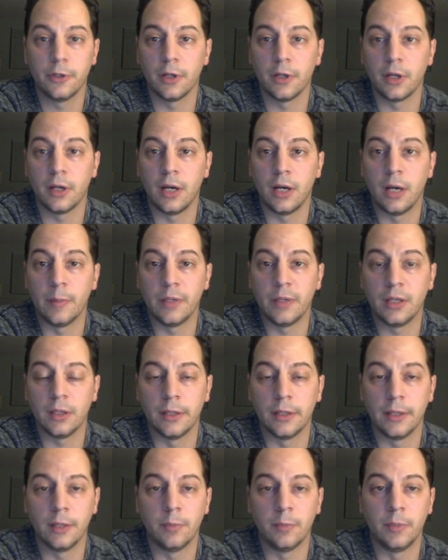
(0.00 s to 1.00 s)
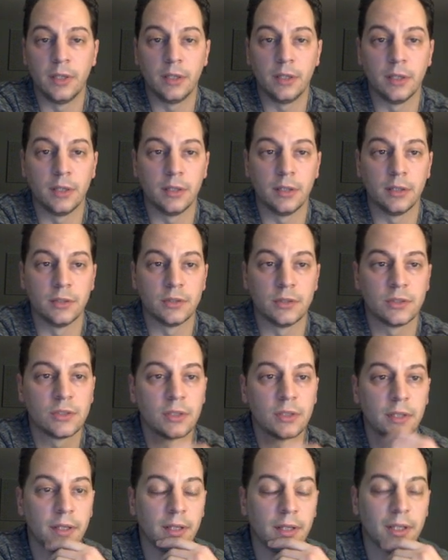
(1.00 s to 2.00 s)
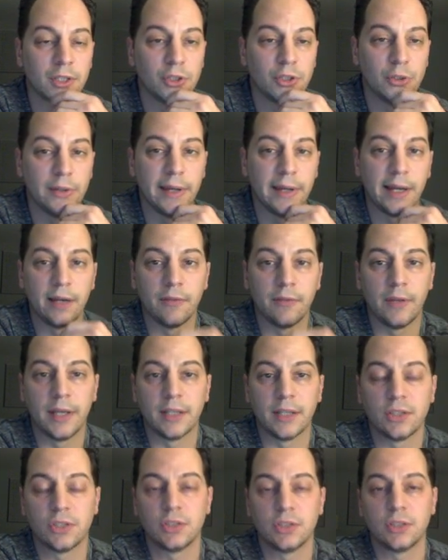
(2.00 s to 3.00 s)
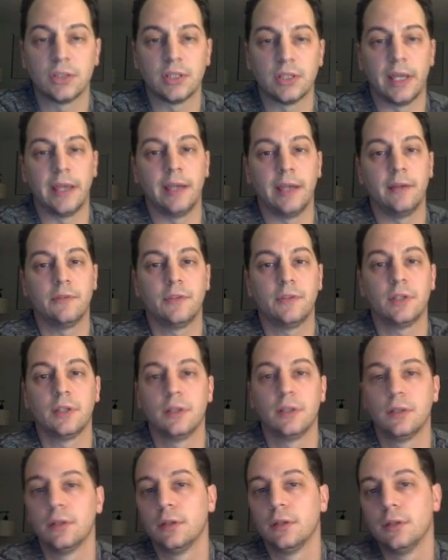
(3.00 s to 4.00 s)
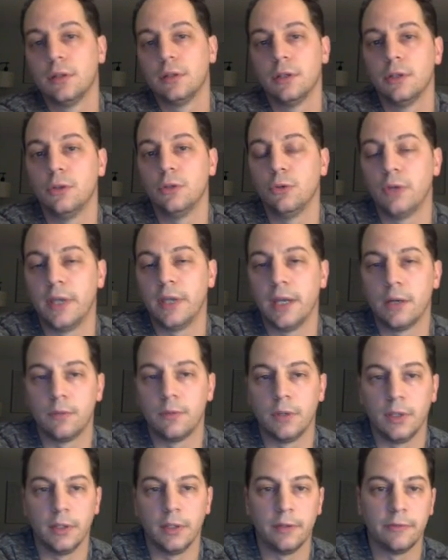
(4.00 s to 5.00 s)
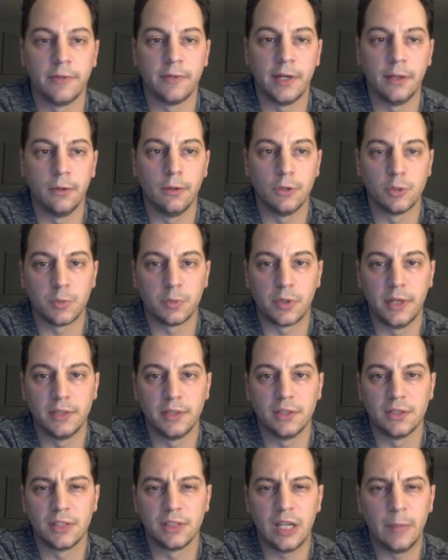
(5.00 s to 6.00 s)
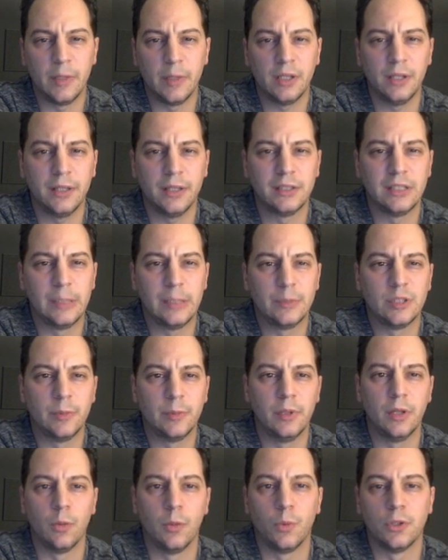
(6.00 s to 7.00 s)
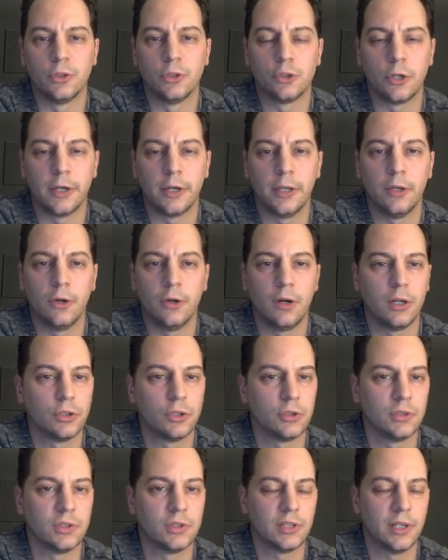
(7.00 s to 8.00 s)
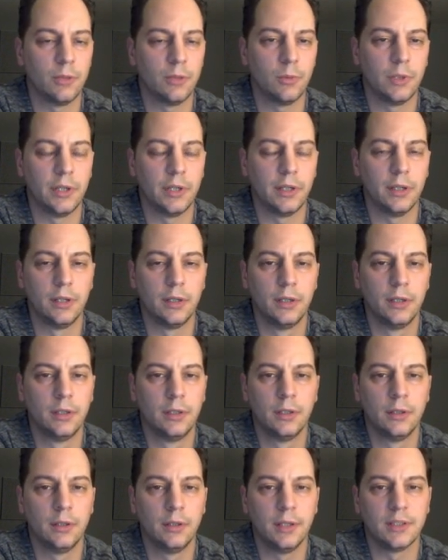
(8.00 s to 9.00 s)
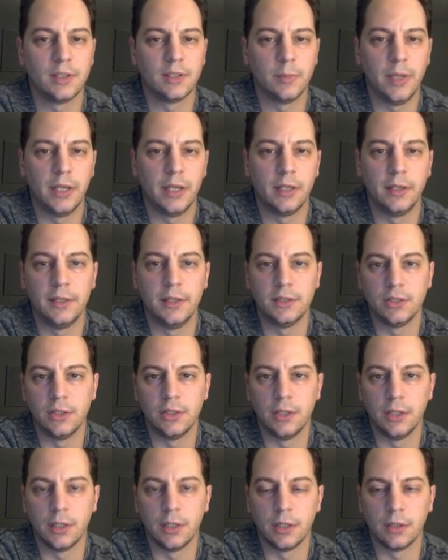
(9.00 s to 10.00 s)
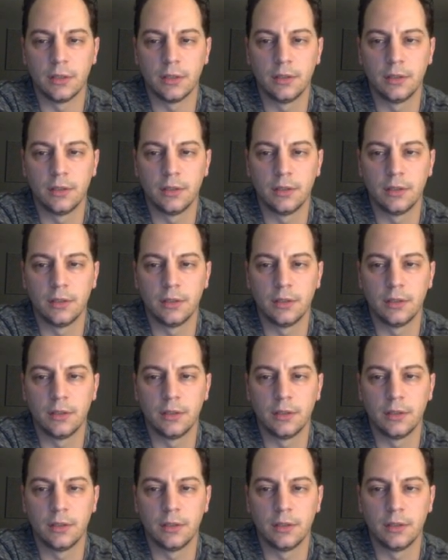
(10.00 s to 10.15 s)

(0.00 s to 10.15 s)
to Comic Link because unless you have that saved, you can't really find those prices. Comic Link seems to be the one tricky auction site when it doesn't make it easy to